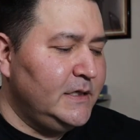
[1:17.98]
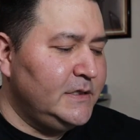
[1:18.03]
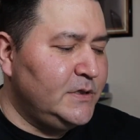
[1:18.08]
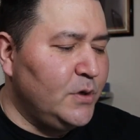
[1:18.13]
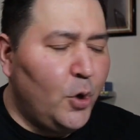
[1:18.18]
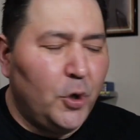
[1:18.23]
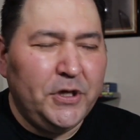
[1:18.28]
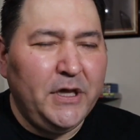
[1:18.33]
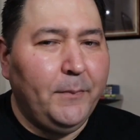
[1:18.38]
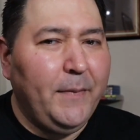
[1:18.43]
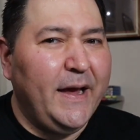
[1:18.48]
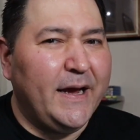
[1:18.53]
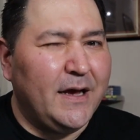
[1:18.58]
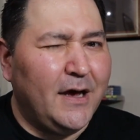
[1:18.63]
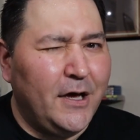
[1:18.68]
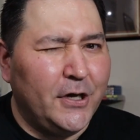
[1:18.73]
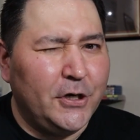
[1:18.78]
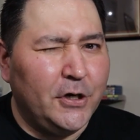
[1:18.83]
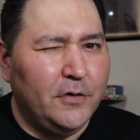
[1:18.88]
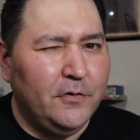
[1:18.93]
to only make
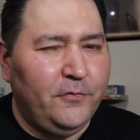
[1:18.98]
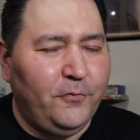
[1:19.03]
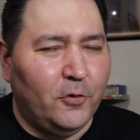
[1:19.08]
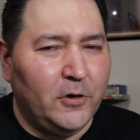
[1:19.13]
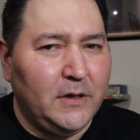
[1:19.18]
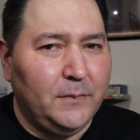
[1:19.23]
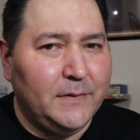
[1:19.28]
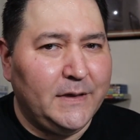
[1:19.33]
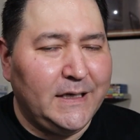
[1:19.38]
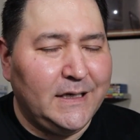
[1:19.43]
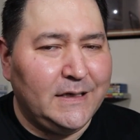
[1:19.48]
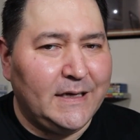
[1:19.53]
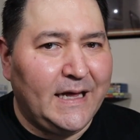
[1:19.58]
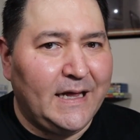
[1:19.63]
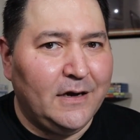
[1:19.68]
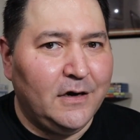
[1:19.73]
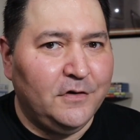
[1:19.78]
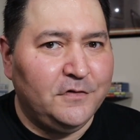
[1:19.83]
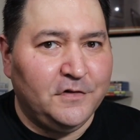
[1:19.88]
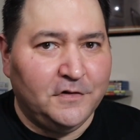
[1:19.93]
$140 million
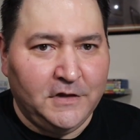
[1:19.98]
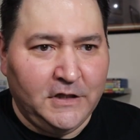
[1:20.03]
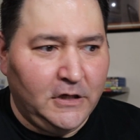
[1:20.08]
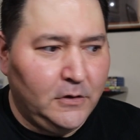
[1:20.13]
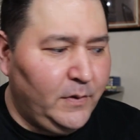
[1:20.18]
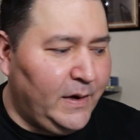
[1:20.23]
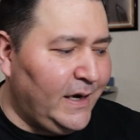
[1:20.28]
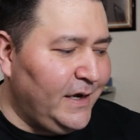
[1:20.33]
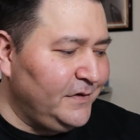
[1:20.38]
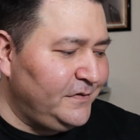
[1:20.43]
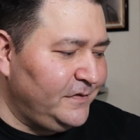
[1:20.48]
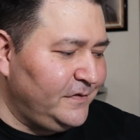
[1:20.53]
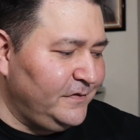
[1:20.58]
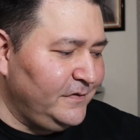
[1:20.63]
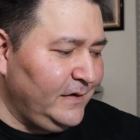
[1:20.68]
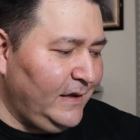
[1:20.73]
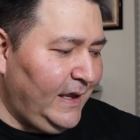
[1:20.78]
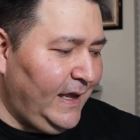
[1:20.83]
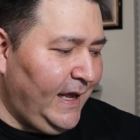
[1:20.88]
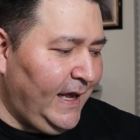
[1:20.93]
in the
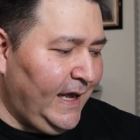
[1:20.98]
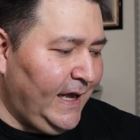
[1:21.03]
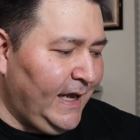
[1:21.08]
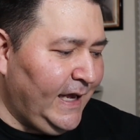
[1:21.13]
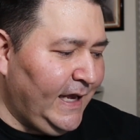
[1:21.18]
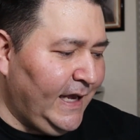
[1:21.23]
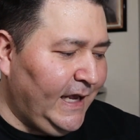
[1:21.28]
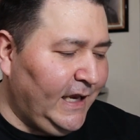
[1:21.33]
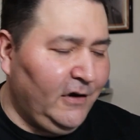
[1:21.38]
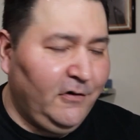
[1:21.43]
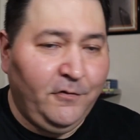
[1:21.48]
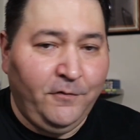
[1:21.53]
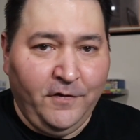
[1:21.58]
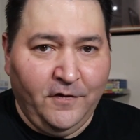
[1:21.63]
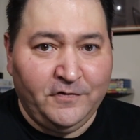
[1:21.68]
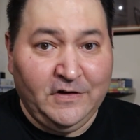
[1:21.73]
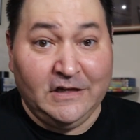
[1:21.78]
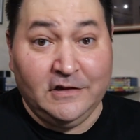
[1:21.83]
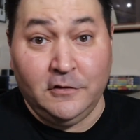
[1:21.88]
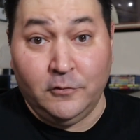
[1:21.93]
US and
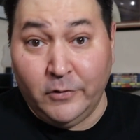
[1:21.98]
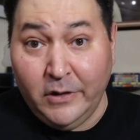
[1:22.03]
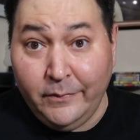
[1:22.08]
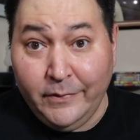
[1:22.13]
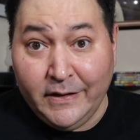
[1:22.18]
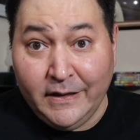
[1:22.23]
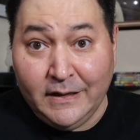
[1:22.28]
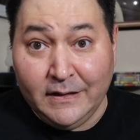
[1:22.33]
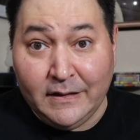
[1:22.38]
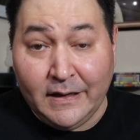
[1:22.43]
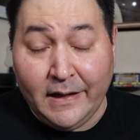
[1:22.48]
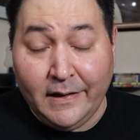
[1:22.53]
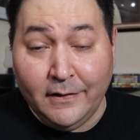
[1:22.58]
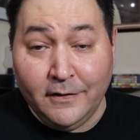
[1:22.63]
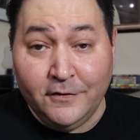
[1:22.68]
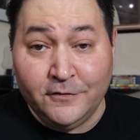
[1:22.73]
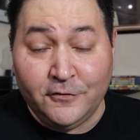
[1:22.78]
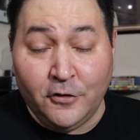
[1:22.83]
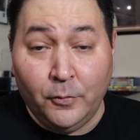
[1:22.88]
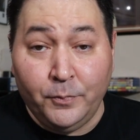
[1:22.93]
$53 million
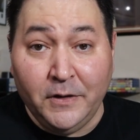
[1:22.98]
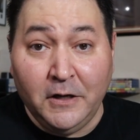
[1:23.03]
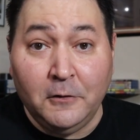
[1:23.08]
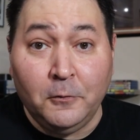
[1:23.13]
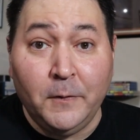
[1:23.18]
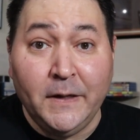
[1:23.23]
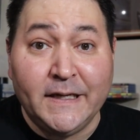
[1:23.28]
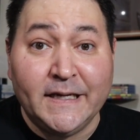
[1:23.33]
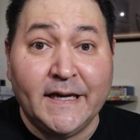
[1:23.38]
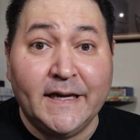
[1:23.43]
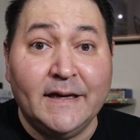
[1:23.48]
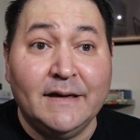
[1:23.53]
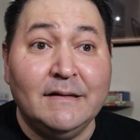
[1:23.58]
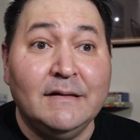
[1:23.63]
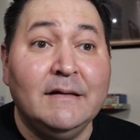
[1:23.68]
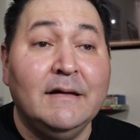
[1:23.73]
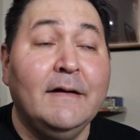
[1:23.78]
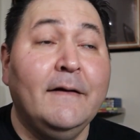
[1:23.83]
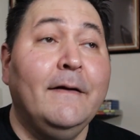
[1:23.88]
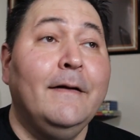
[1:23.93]
opening
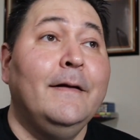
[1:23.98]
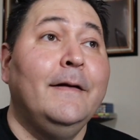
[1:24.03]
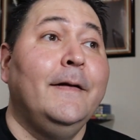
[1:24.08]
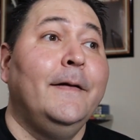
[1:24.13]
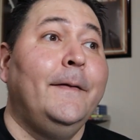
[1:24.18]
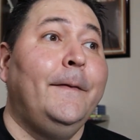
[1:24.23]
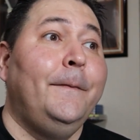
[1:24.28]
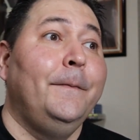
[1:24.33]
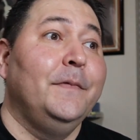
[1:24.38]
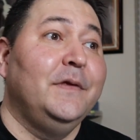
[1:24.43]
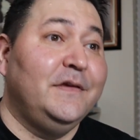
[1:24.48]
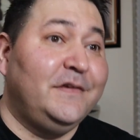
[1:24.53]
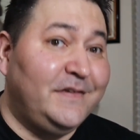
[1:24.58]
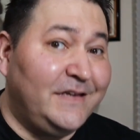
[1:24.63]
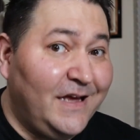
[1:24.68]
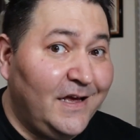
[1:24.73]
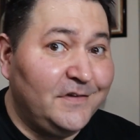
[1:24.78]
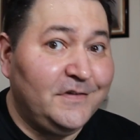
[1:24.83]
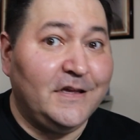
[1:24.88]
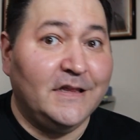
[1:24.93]
weekend
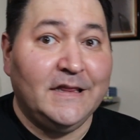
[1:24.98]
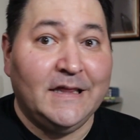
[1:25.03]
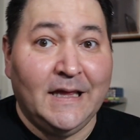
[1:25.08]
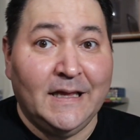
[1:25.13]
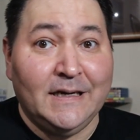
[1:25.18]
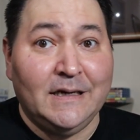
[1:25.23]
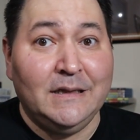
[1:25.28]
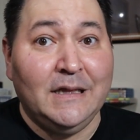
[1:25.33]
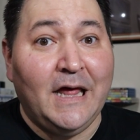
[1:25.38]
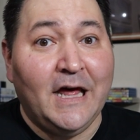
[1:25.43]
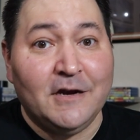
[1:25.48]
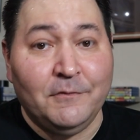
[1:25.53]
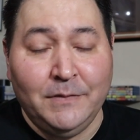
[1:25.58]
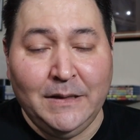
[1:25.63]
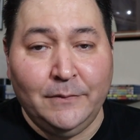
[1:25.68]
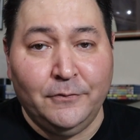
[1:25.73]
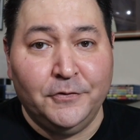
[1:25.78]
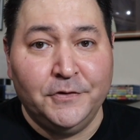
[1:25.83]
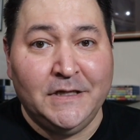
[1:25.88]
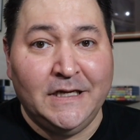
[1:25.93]
says that a lot of
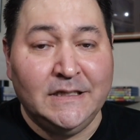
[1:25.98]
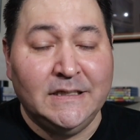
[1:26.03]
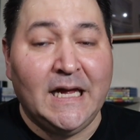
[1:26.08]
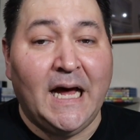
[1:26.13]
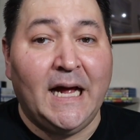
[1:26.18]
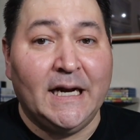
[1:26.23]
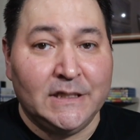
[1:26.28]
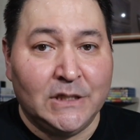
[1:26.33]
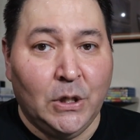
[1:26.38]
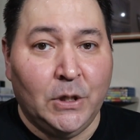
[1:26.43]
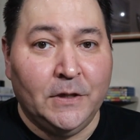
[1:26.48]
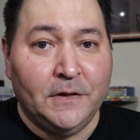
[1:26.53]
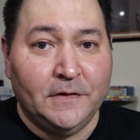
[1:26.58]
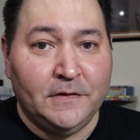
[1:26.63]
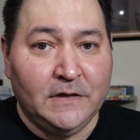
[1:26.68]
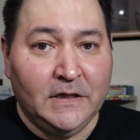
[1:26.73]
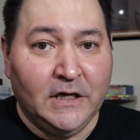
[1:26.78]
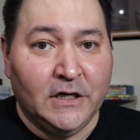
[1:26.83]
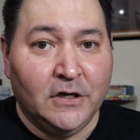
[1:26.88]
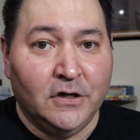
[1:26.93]
people did not go to the
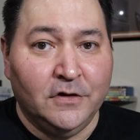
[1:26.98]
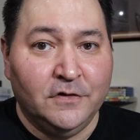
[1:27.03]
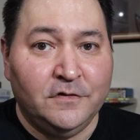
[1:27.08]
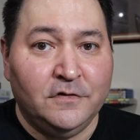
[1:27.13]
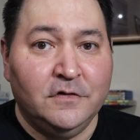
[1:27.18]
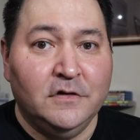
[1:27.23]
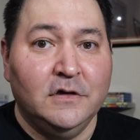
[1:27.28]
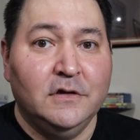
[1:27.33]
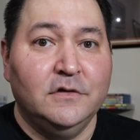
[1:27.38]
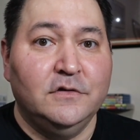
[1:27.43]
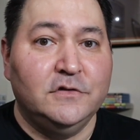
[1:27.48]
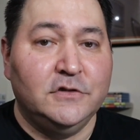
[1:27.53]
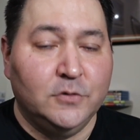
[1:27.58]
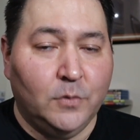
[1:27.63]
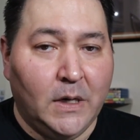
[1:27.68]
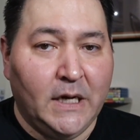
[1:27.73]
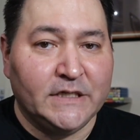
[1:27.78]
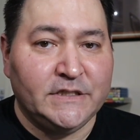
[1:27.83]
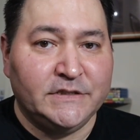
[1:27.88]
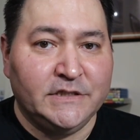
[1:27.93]
theaters to
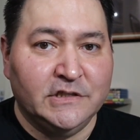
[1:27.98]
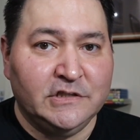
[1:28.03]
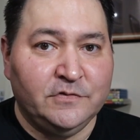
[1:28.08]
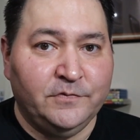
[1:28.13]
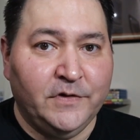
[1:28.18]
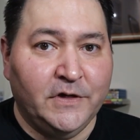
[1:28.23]
watch this